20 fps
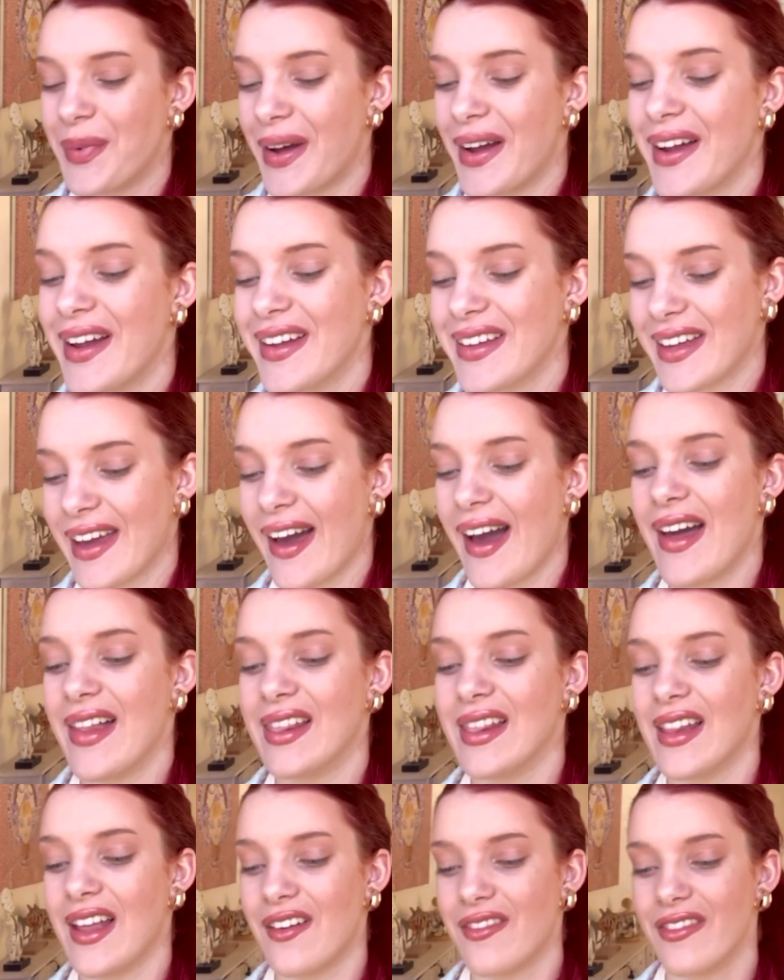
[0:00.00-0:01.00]
but yeah I
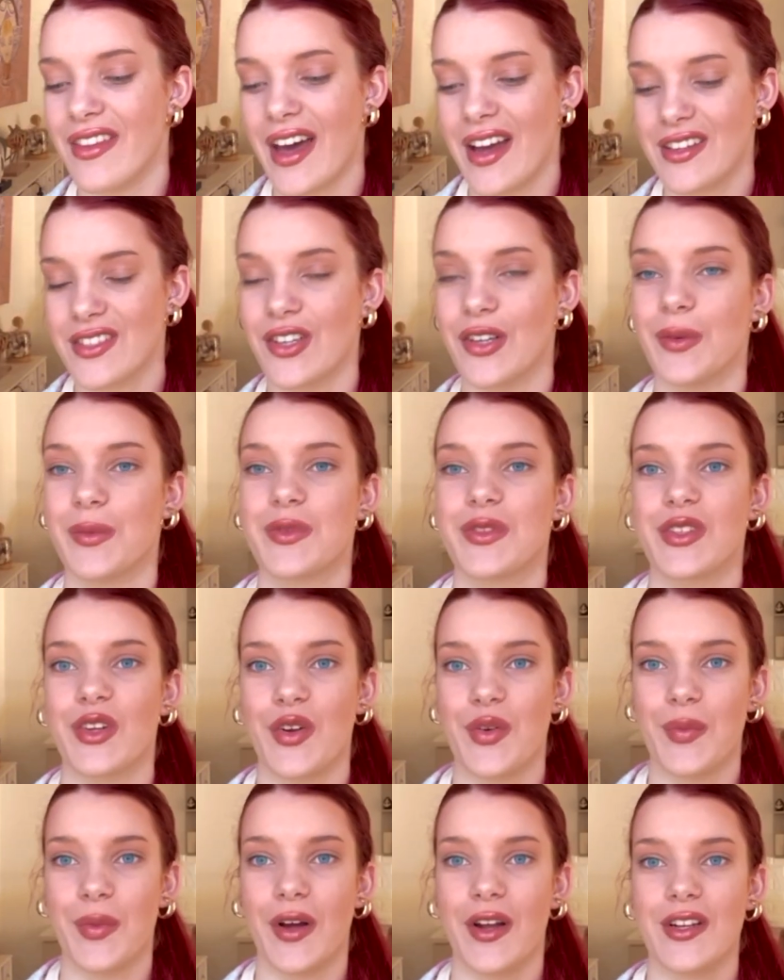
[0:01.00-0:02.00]
love that top
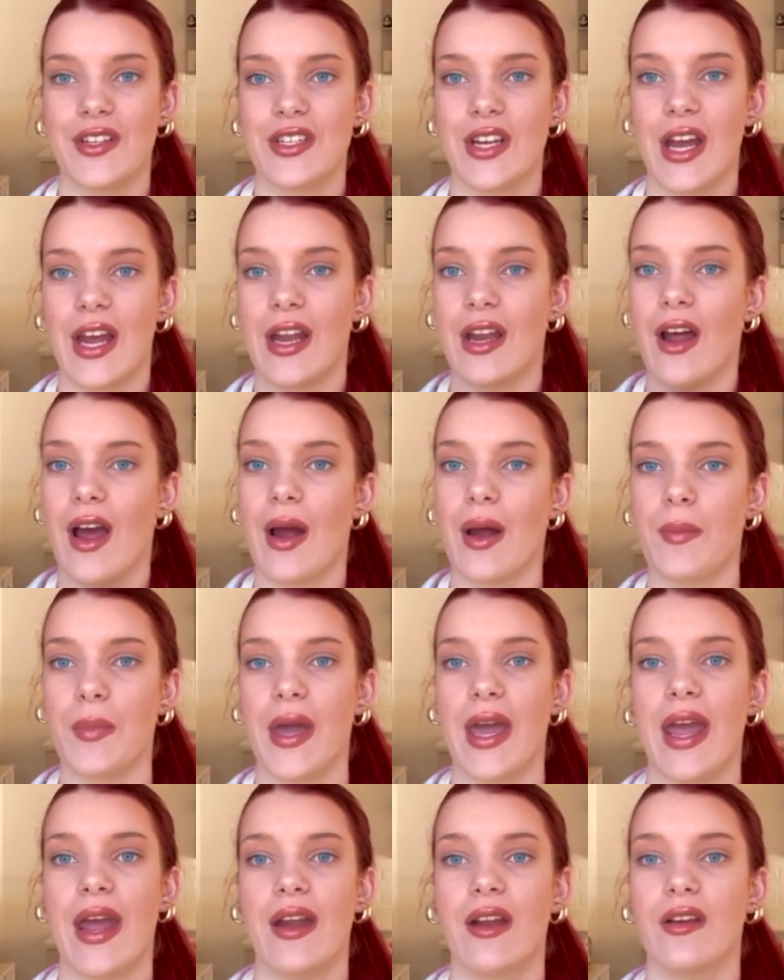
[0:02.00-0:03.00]
so much and I
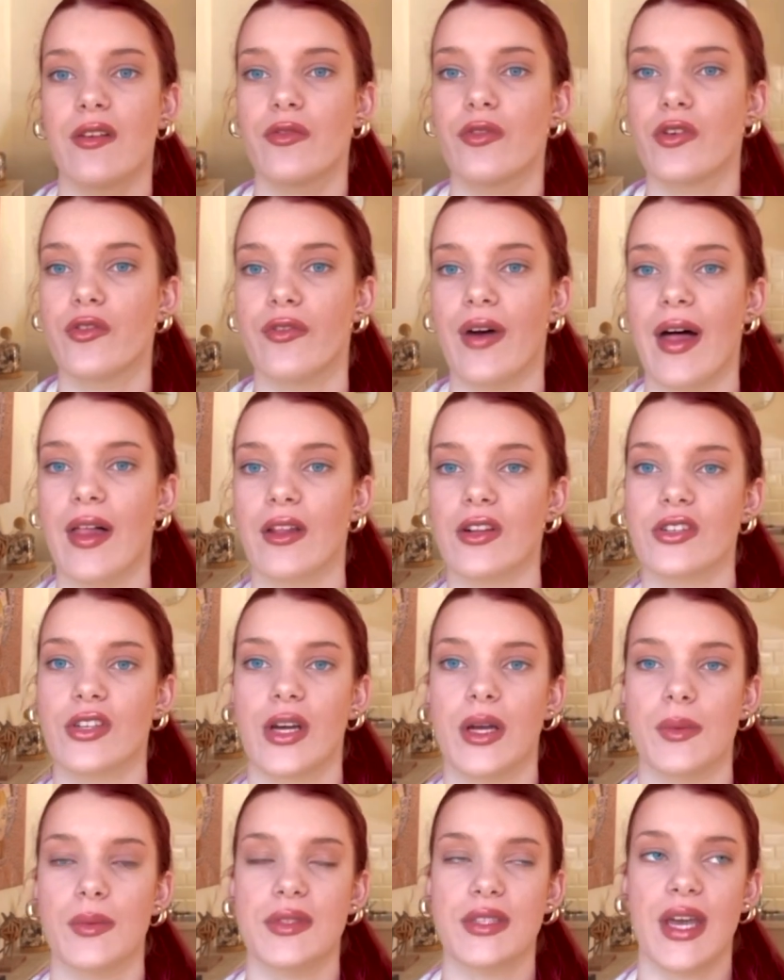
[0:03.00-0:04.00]
paired it for
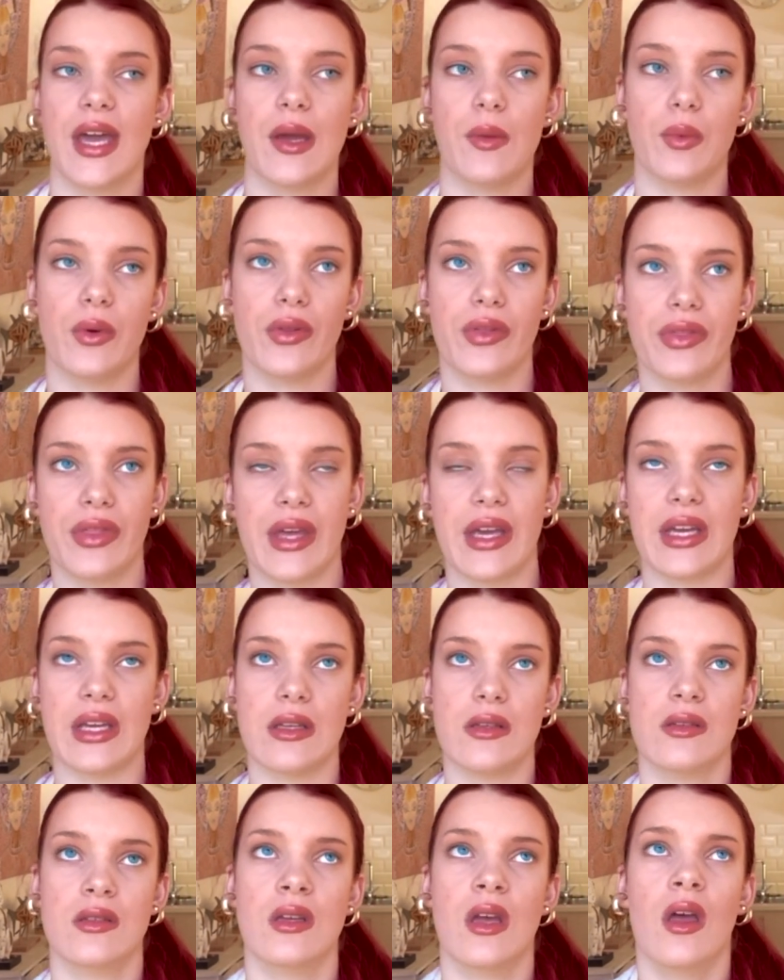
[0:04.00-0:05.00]
Valentine's Day with
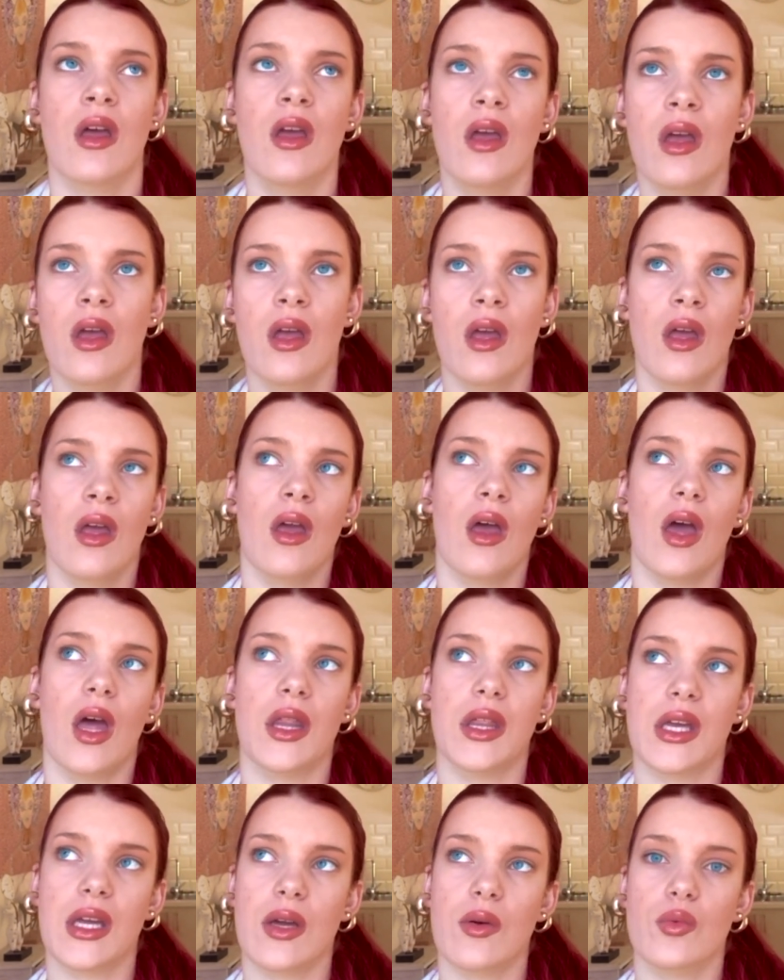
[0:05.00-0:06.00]
these
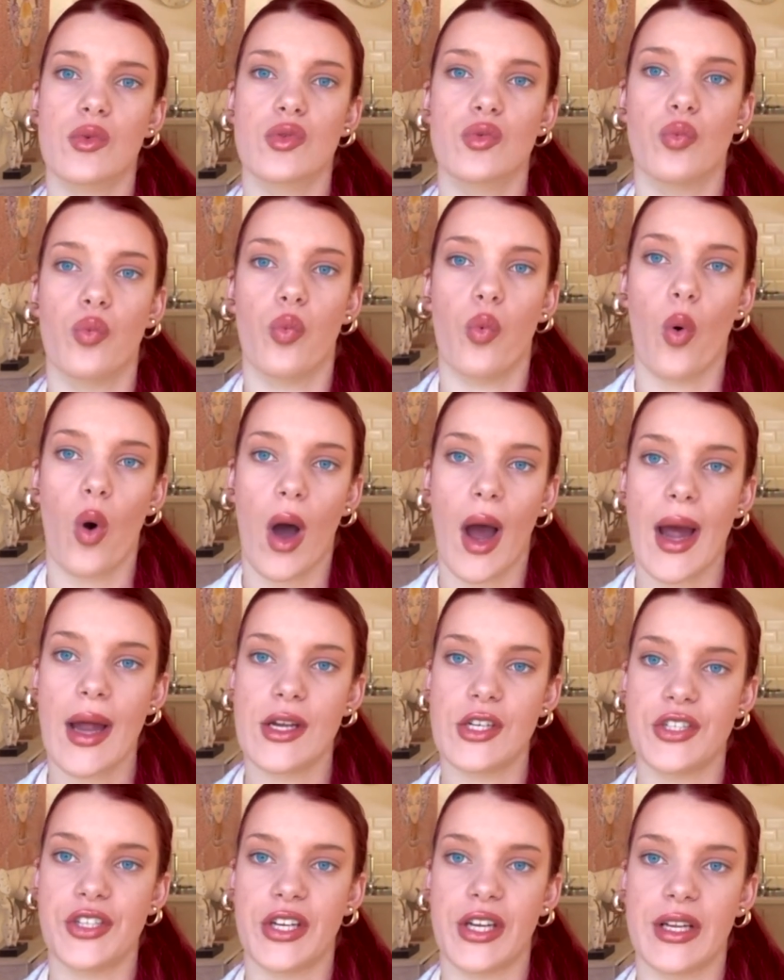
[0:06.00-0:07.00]
I think it was
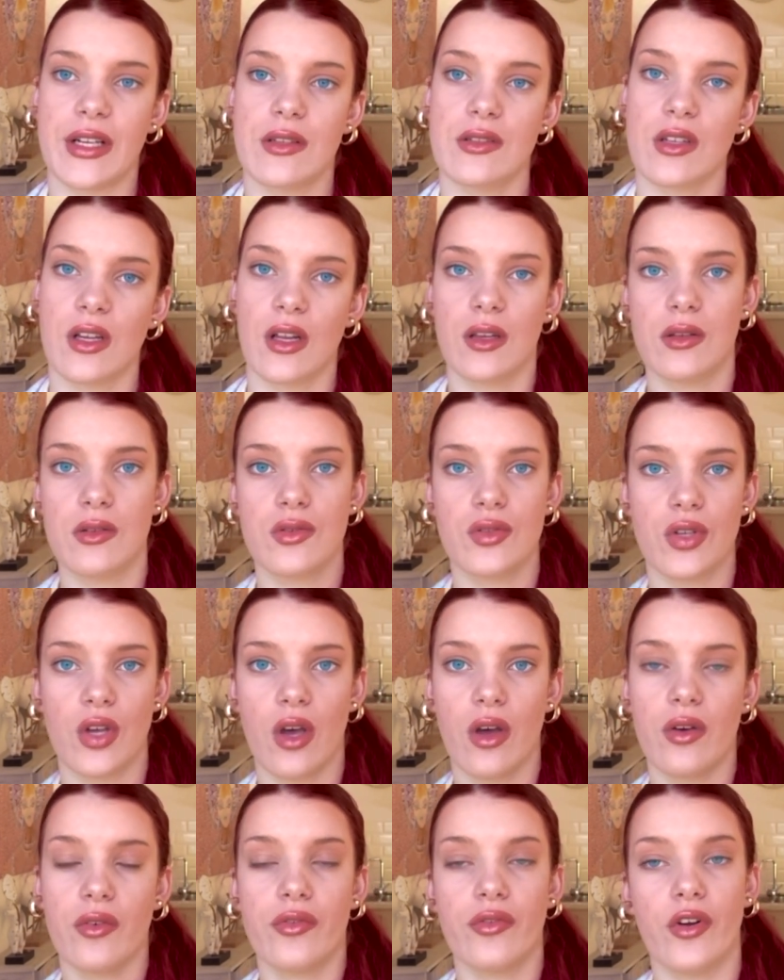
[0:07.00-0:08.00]
white jeans on a
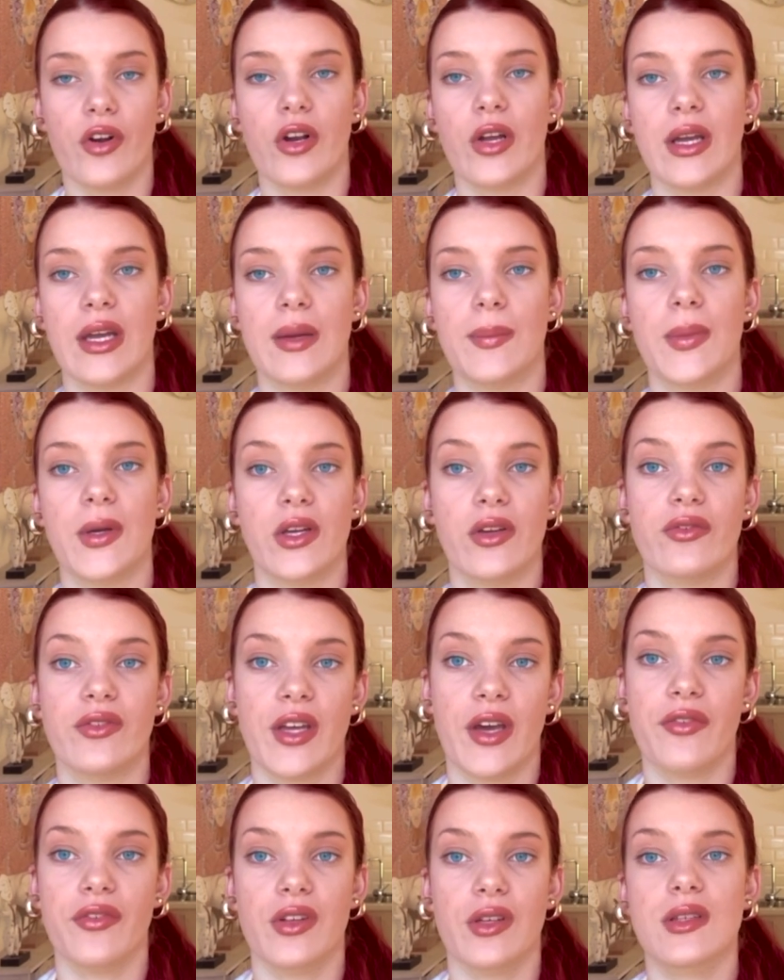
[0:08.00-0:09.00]
Photo Here but you've
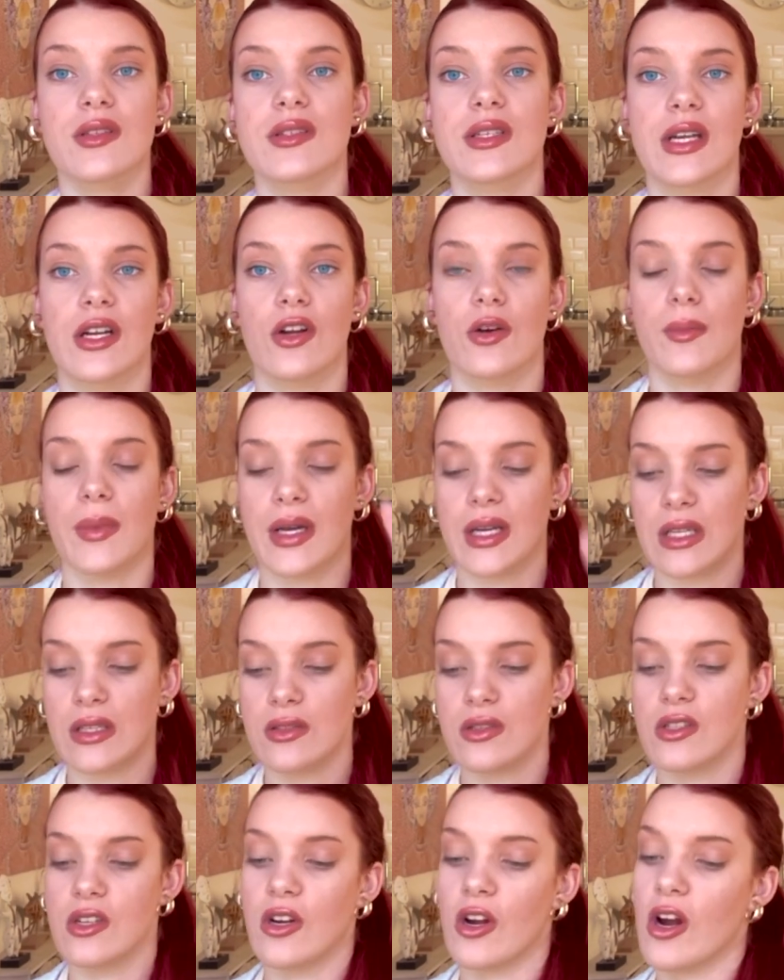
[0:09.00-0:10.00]
definitely seen it on my
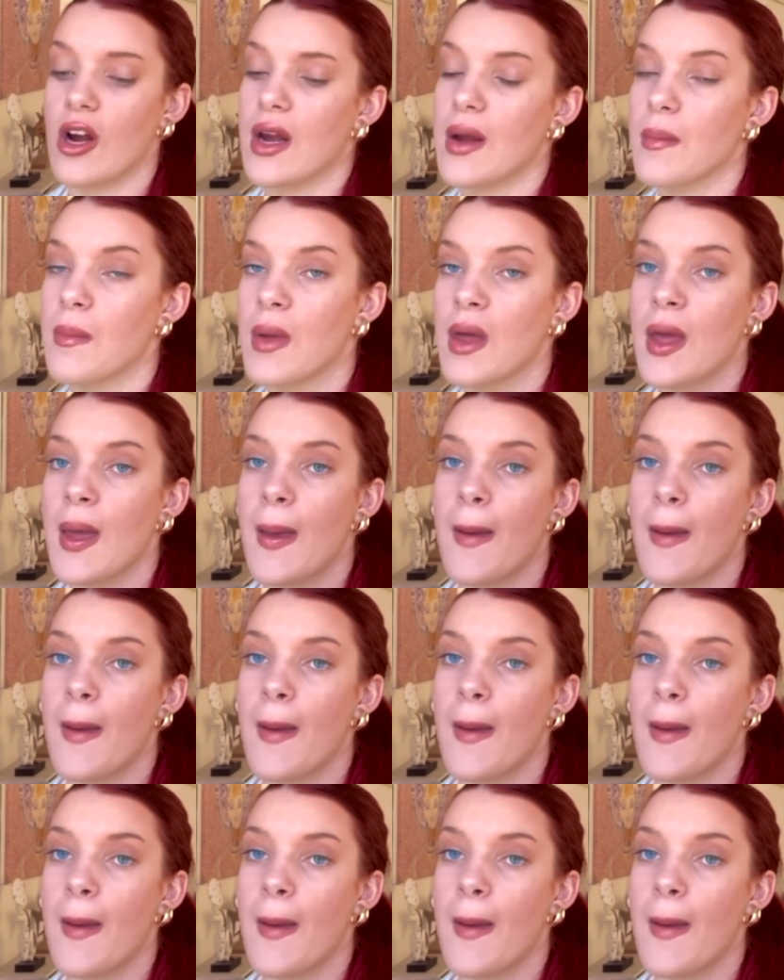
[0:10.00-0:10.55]
Instagram